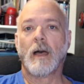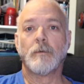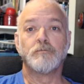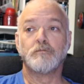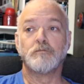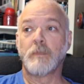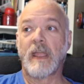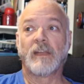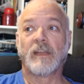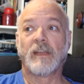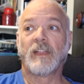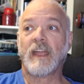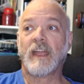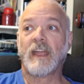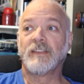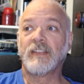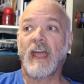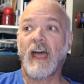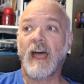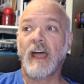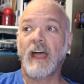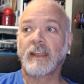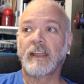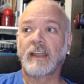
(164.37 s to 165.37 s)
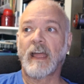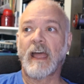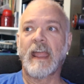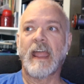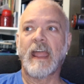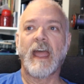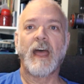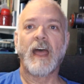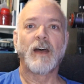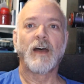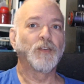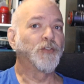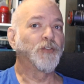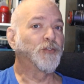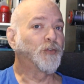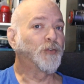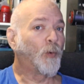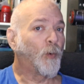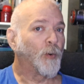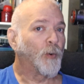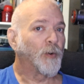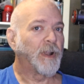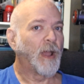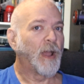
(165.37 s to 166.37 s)
Melee attack. I have a
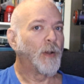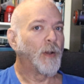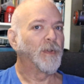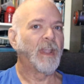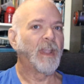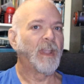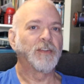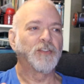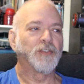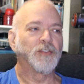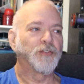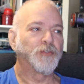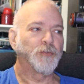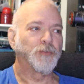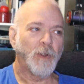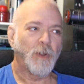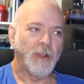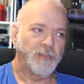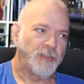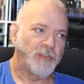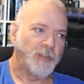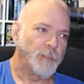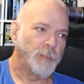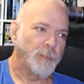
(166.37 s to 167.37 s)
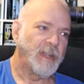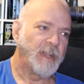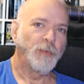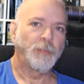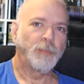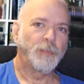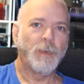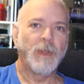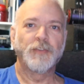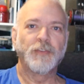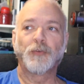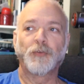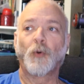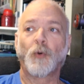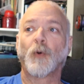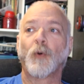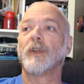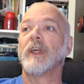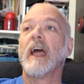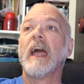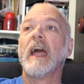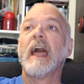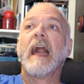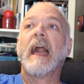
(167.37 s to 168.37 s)
sword. I would like to strike somebody with my
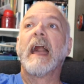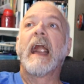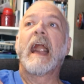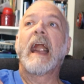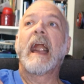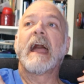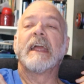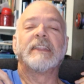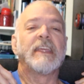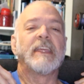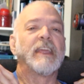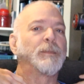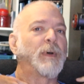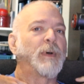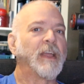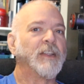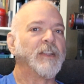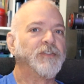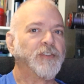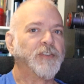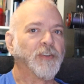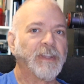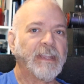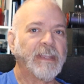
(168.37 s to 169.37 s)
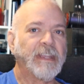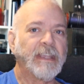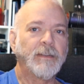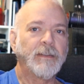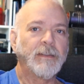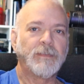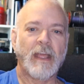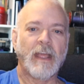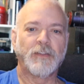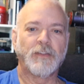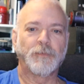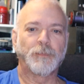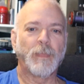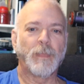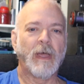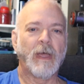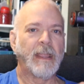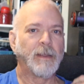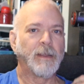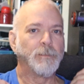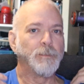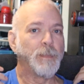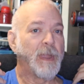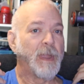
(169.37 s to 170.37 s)
sword. I take my agility. That's
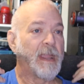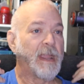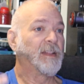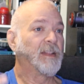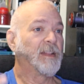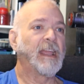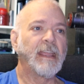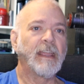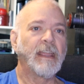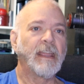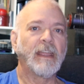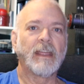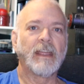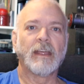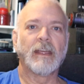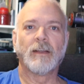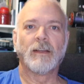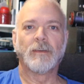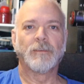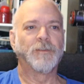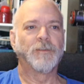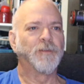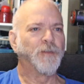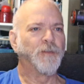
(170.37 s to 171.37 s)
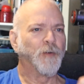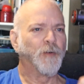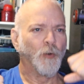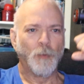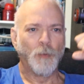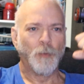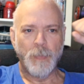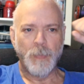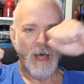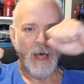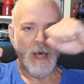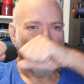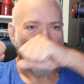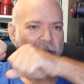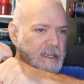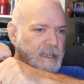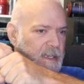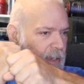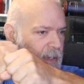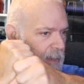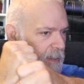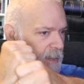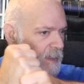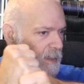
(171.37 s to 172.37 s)
my melee, full
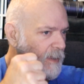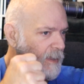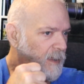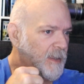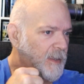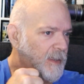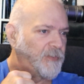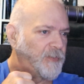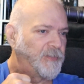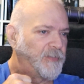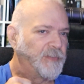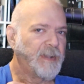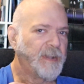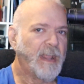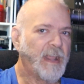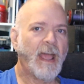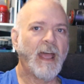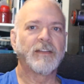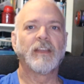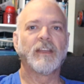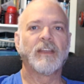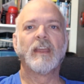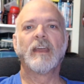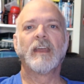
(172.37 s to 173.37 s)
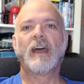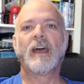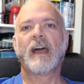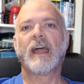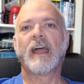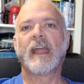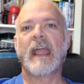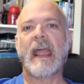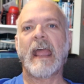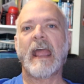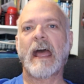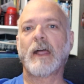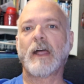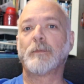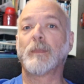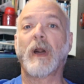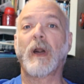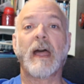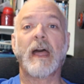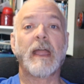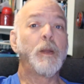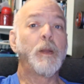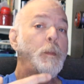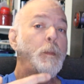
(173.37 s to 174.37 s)
body stat. I add
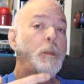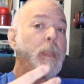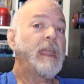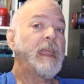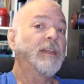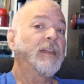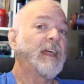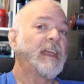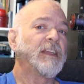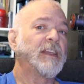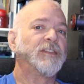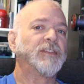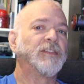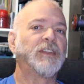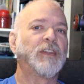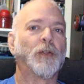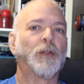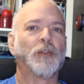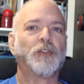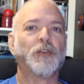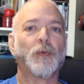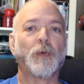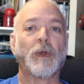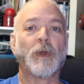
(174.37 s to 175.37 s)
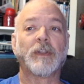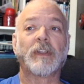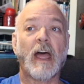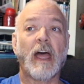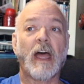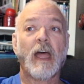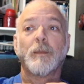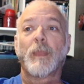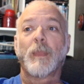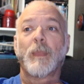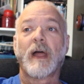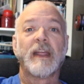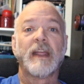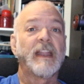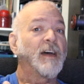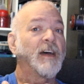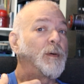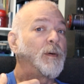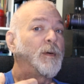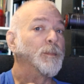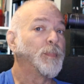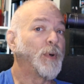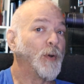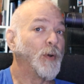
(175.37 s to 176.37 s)
my melee skill to it. I might have
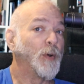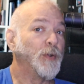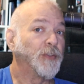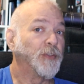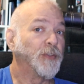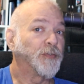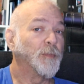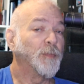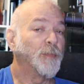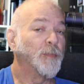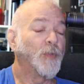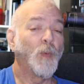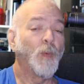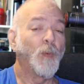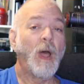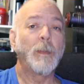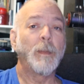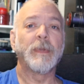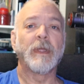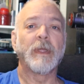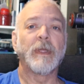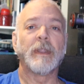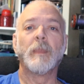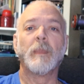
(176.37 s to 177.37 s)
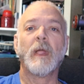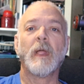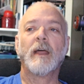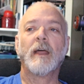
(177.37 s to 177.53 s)
a bonus from the weapon.